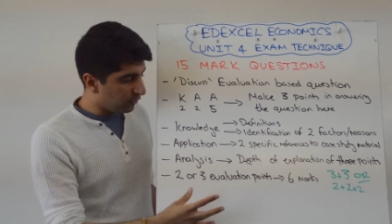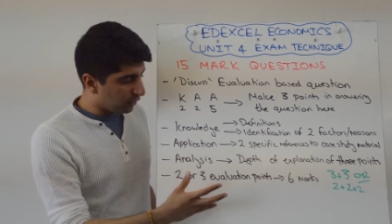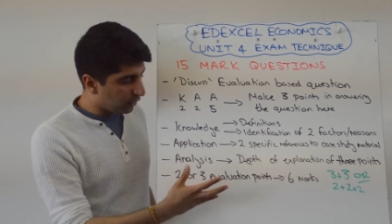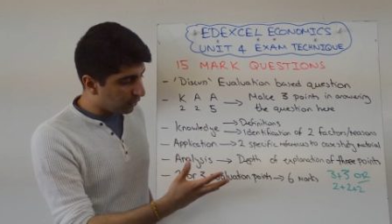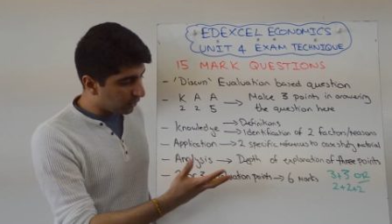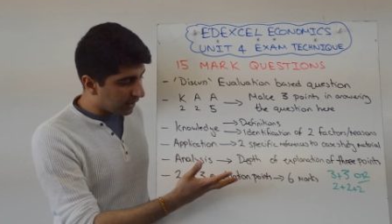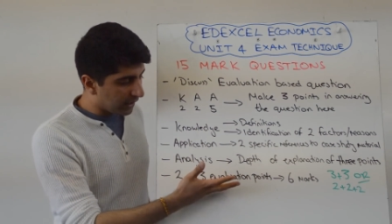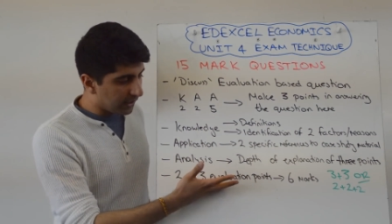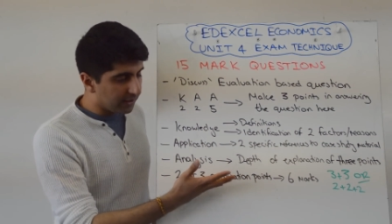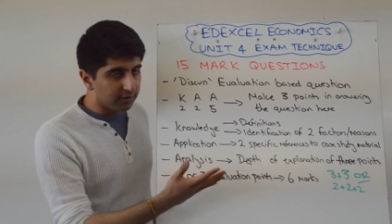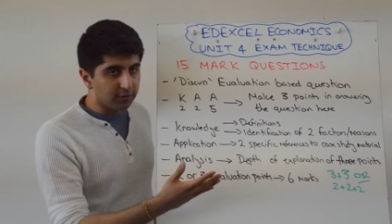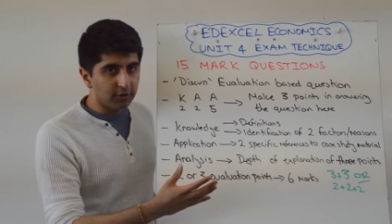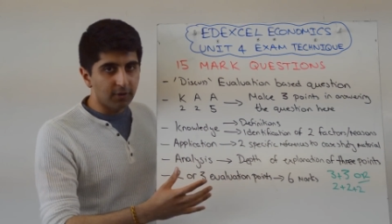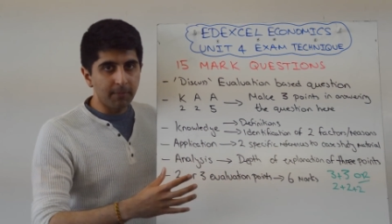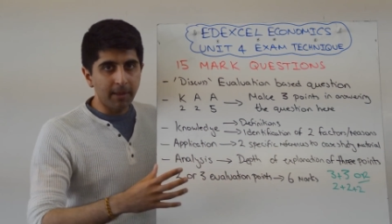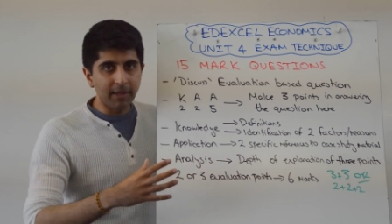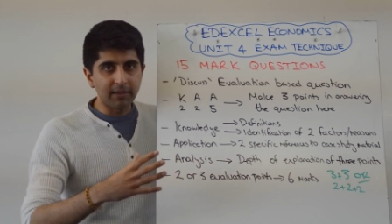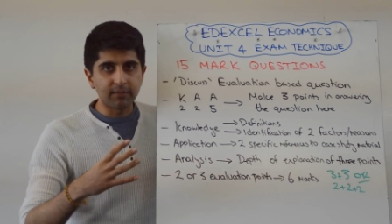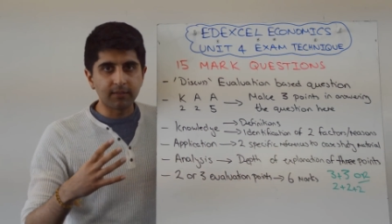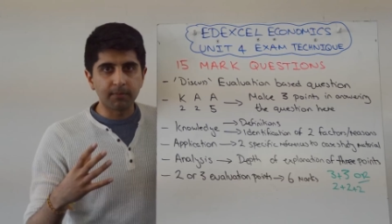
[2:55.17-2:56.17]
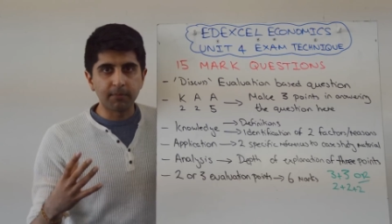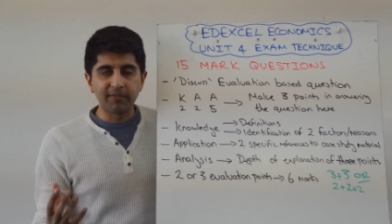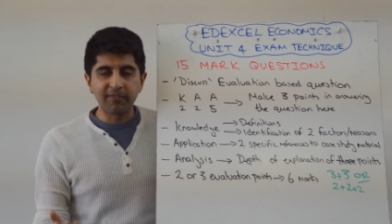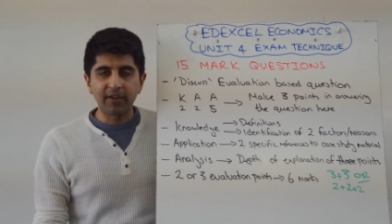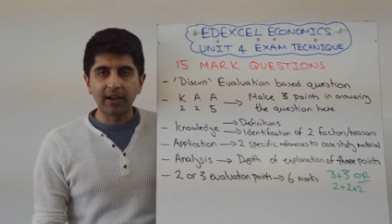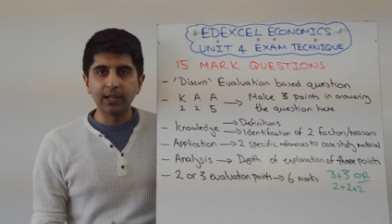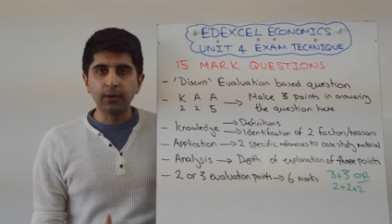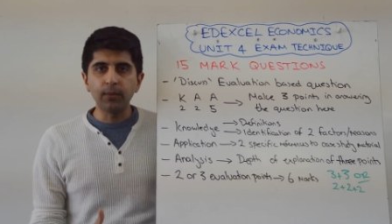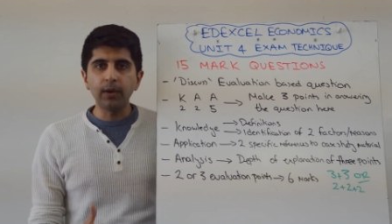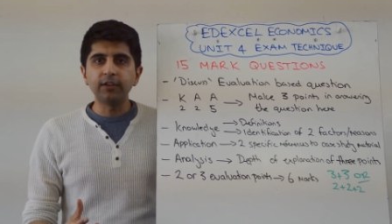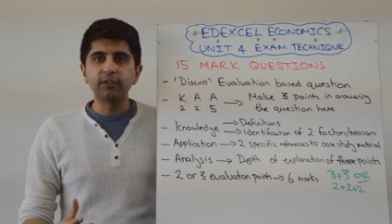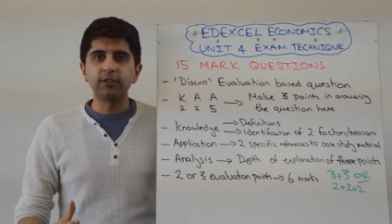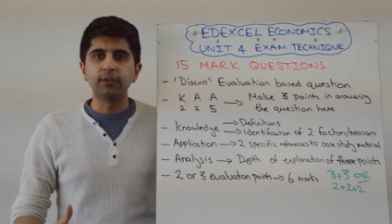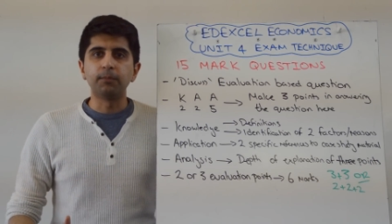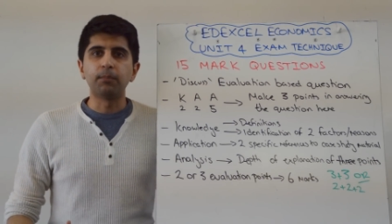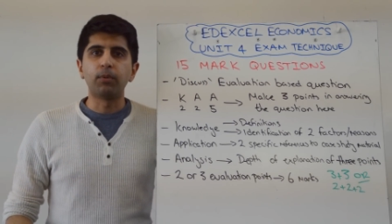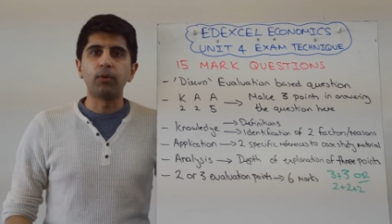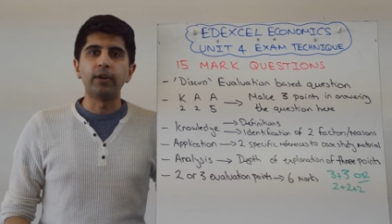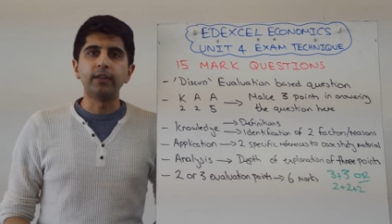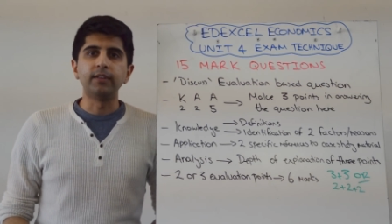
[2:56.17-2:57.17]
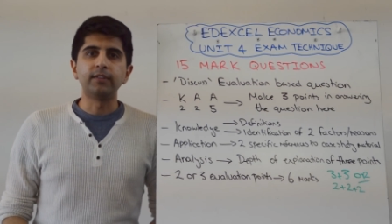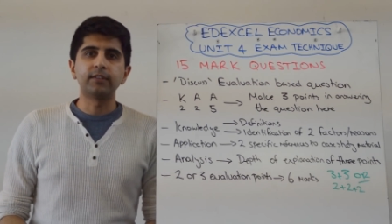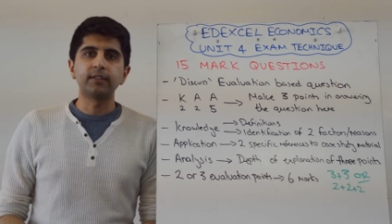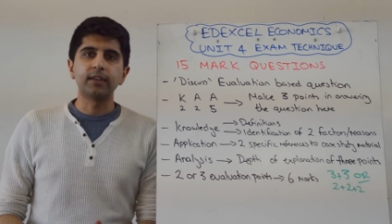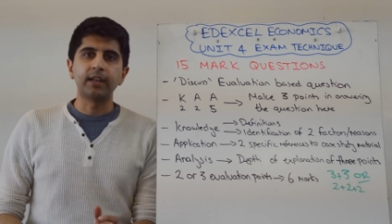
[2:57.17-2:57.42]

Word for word: you're looking to make some evaluation points.